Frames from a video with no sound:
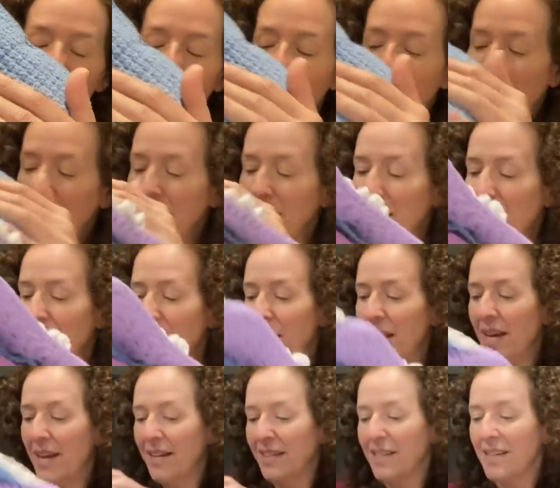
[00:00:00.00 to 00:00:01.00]
I love
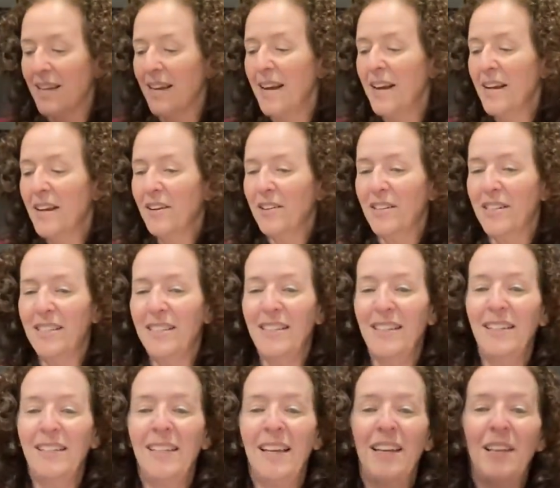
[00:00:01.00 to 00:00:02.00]
it.
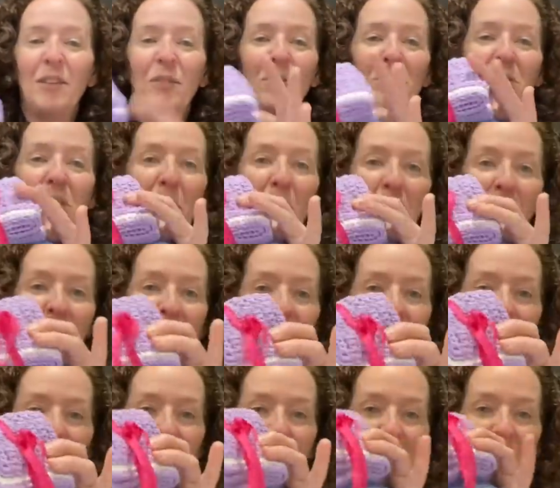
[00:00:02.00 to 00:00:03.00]
Christine, thank you so much
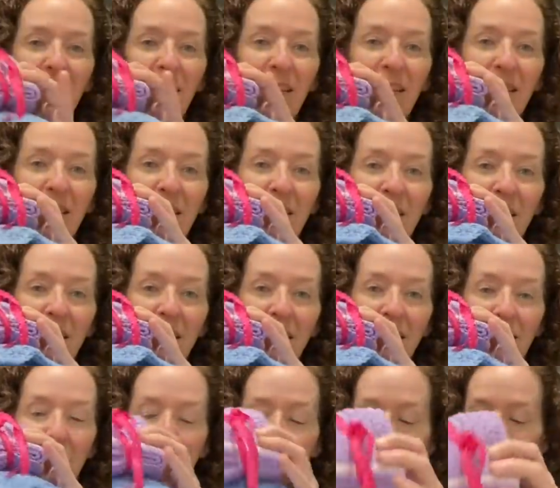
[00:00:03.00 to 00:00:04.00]
for sending this
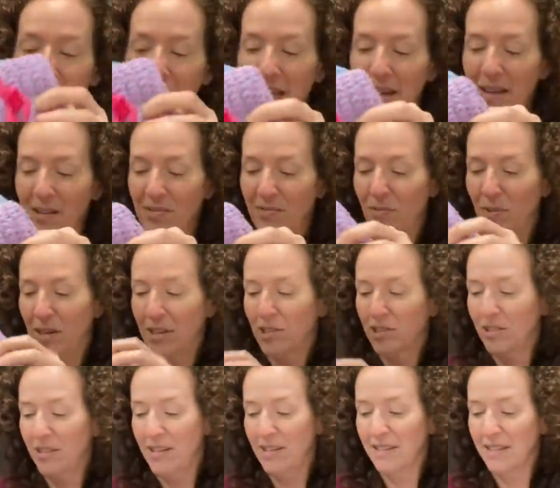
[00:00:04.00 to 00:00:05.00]
awesome stack of
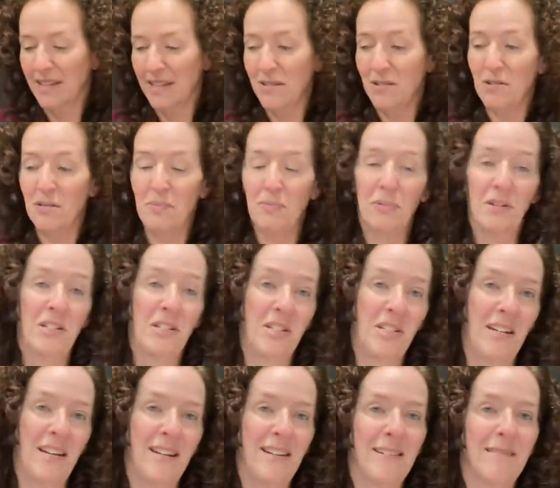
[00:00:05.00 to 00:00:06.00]
washcloths. I do
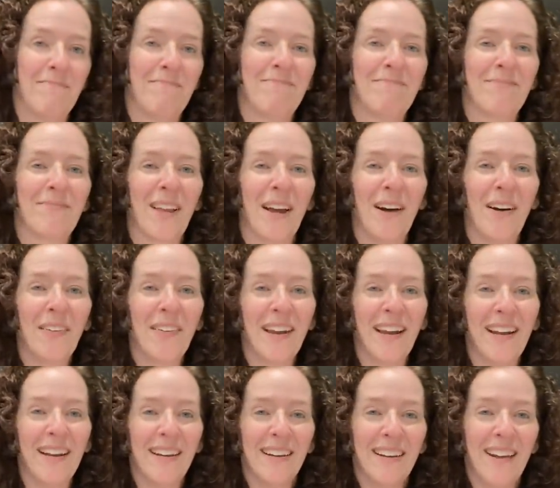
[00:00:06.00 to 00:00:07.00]
appreciate it.
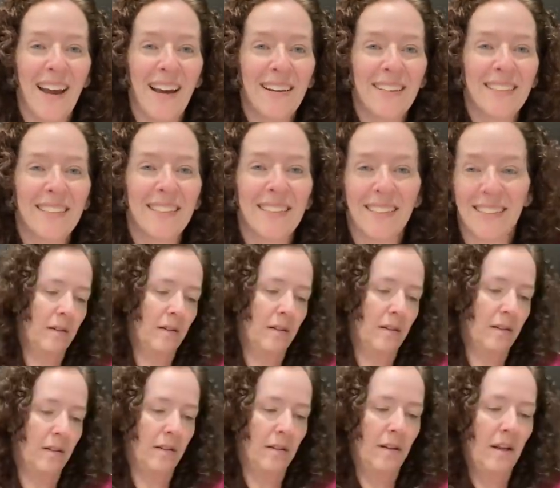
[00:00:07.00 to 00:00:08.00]
Okay, next.
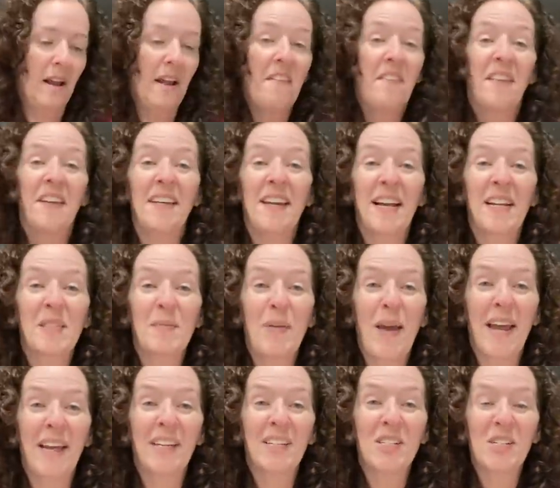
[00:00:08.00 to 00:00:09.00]
The next
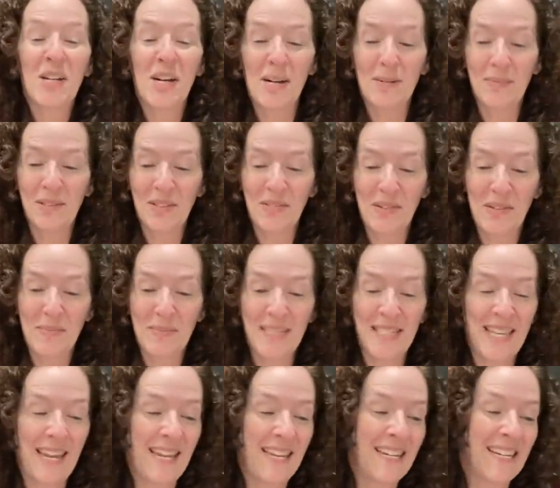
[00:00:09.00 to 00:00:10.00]
package comes from
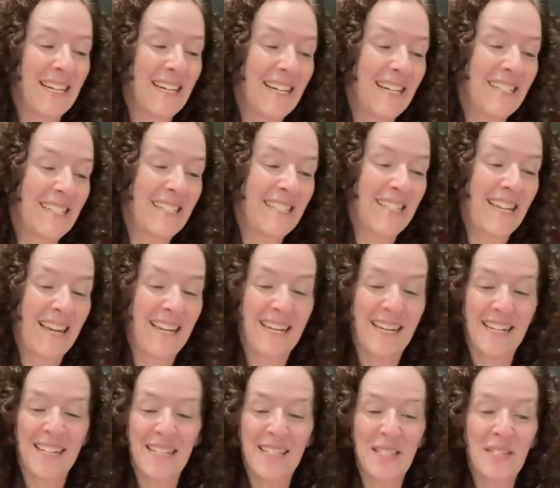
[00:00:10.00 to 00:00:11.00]
Zeta, and
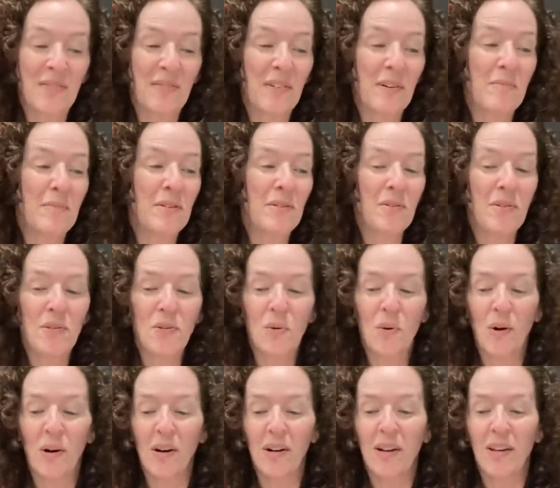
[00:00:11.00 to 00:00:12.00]
Zeta is from New
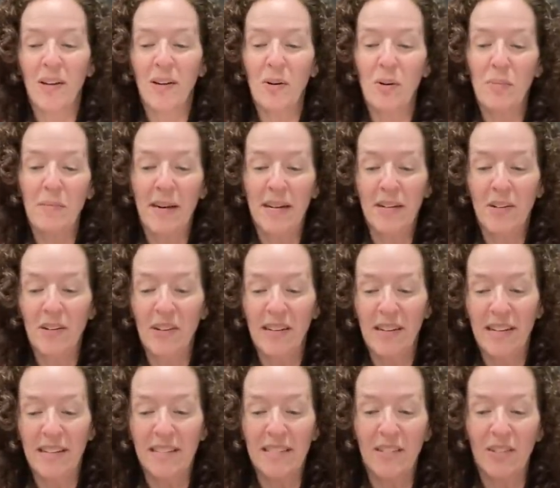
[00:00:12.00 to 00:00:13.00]
York, and oh my
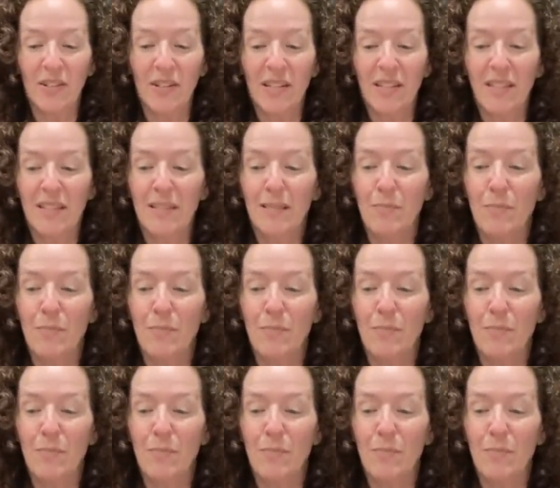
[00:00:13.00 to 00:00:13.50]
goodness, look at this